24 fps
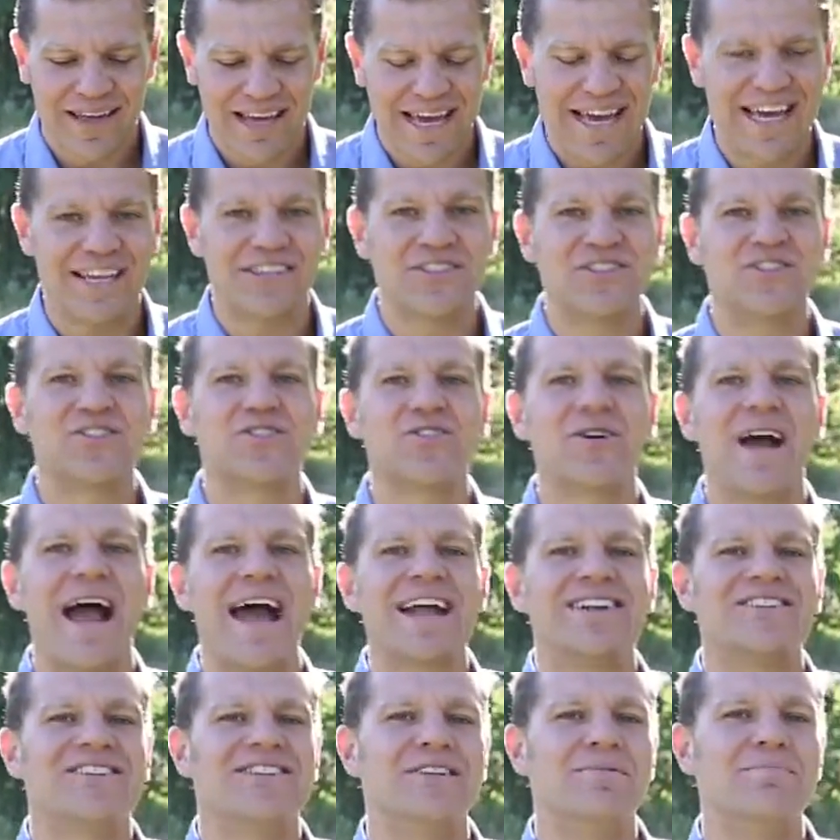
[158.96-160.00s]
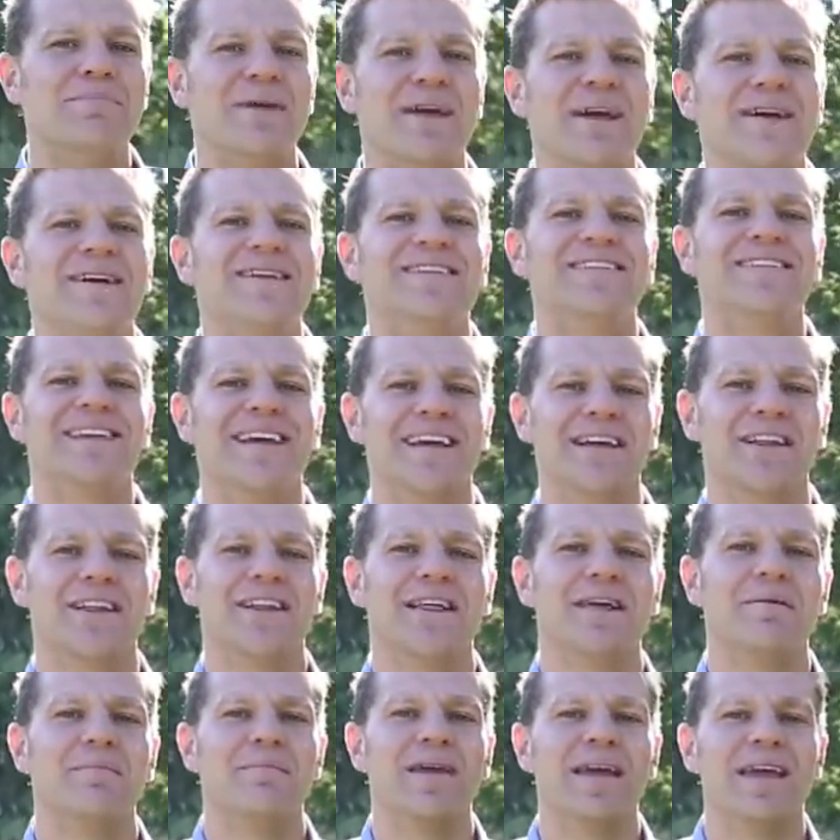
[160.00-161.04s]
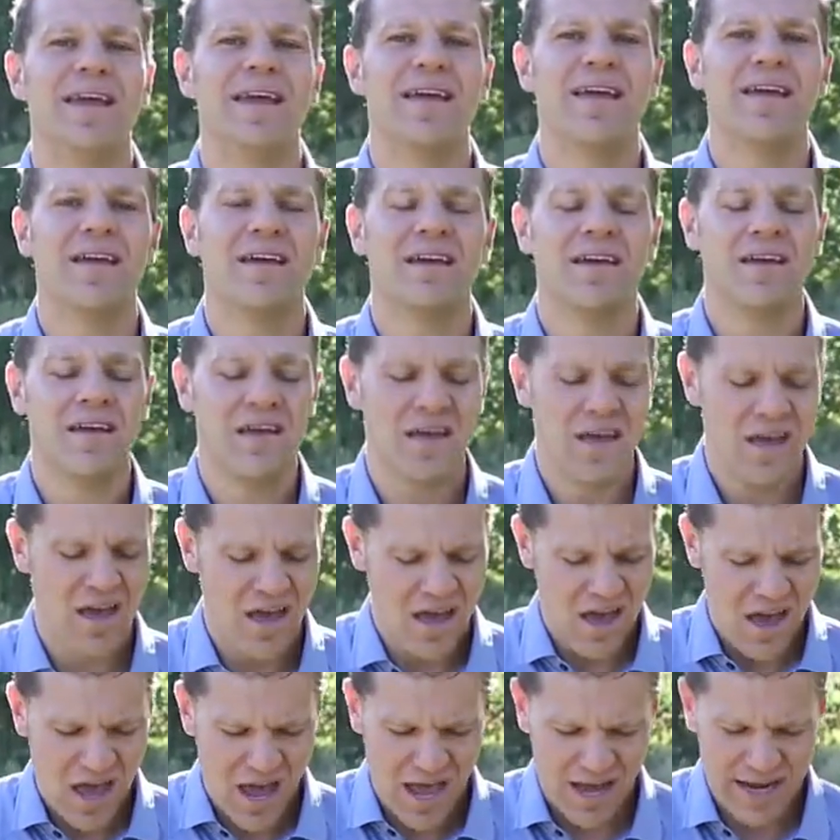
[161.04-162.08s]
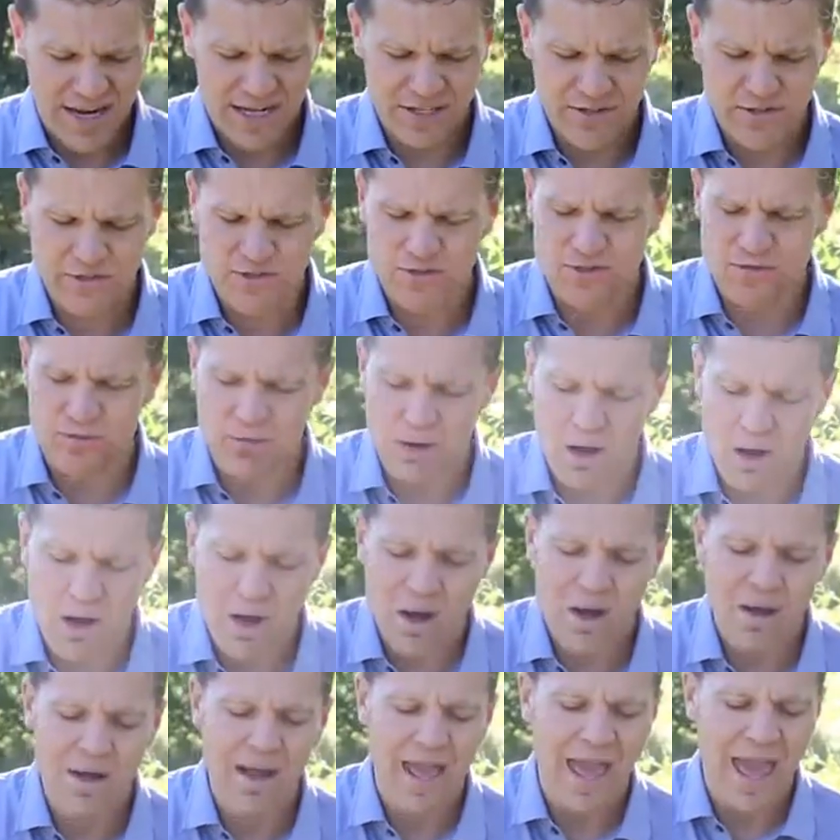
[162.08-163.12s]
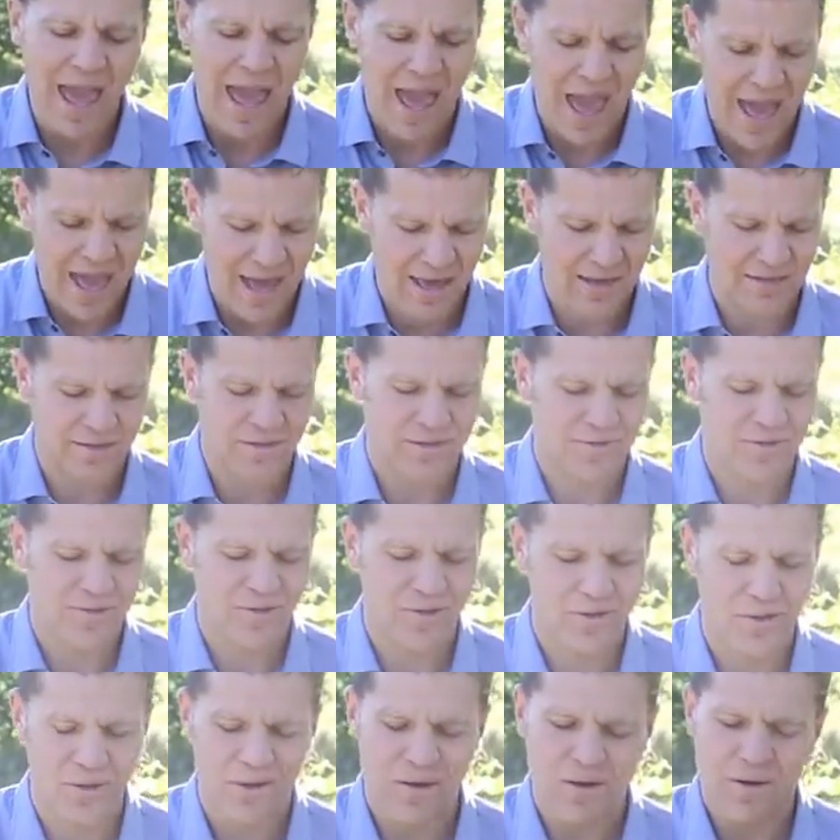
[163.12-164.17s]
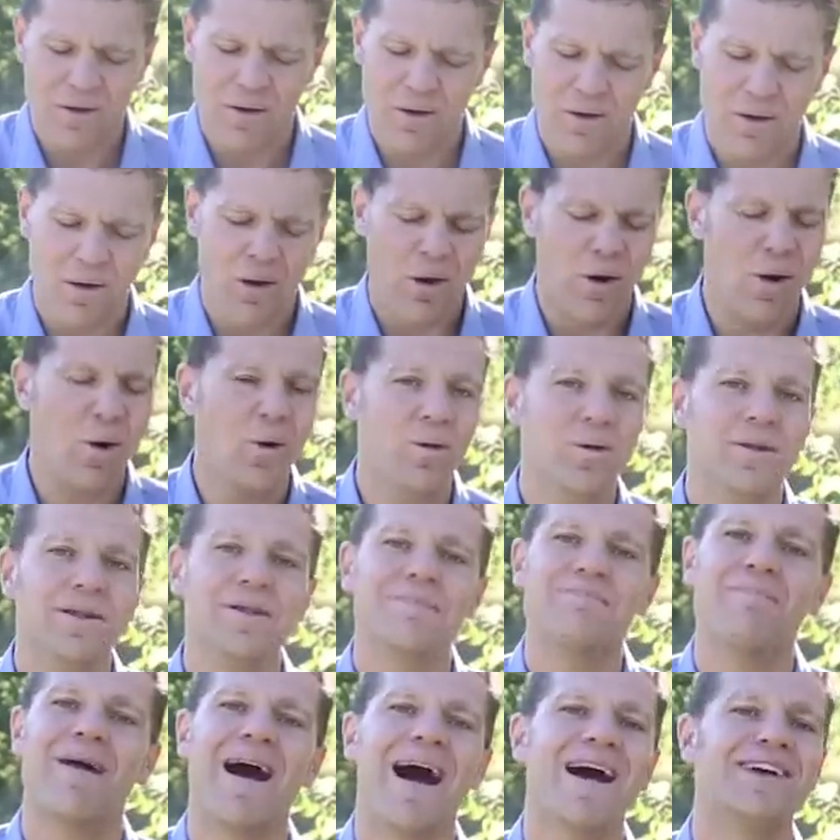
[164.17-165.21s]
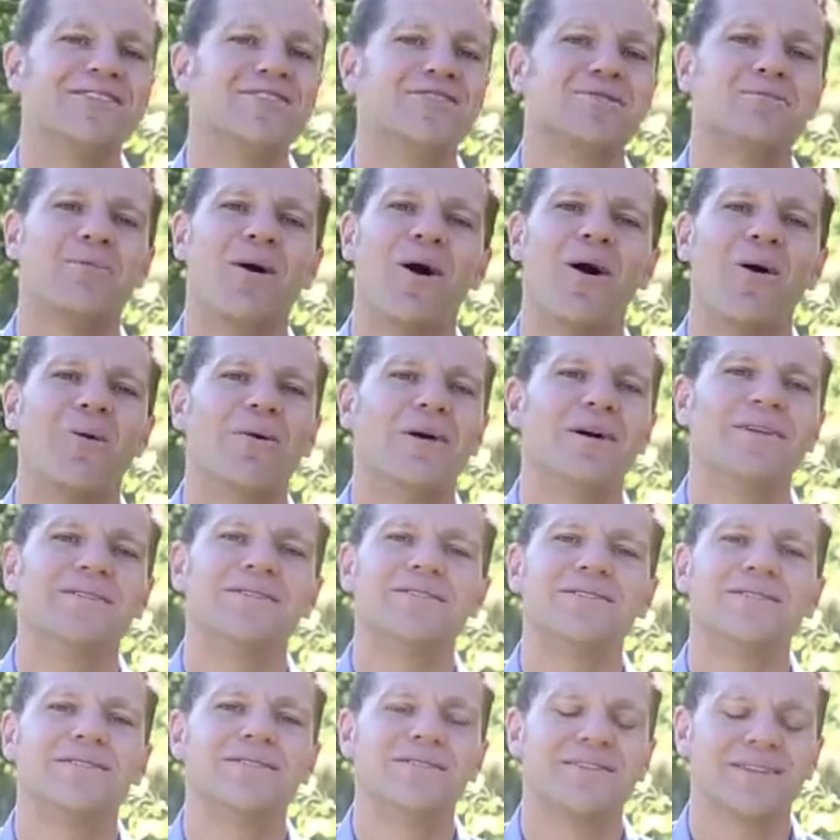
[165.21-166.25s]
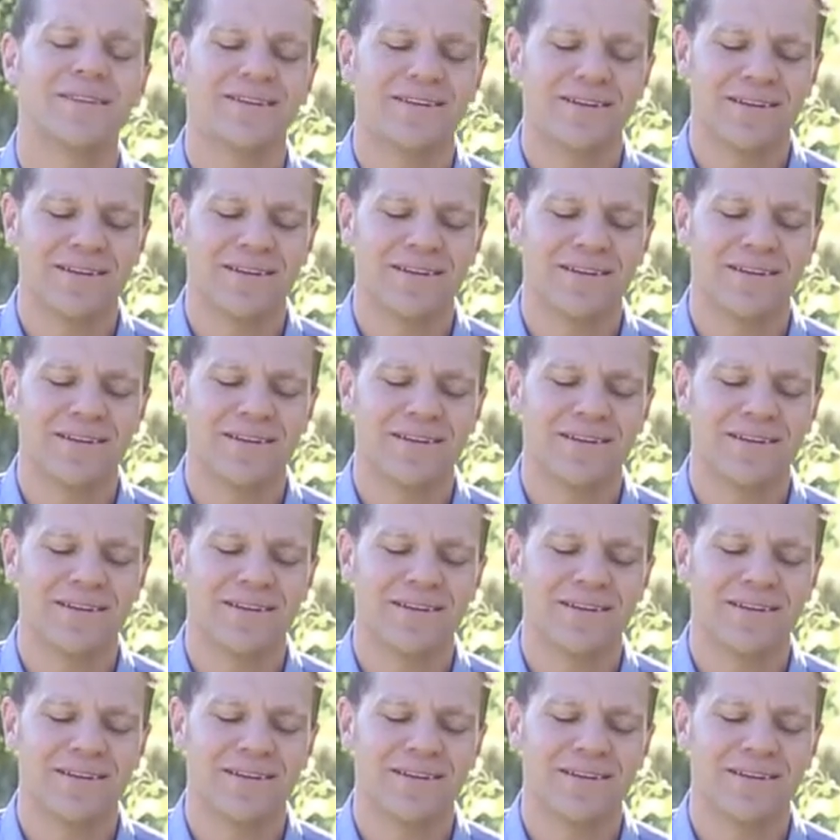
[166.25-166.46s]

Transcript: his scratchy beard tickling me, and his strong hands holding my small ones.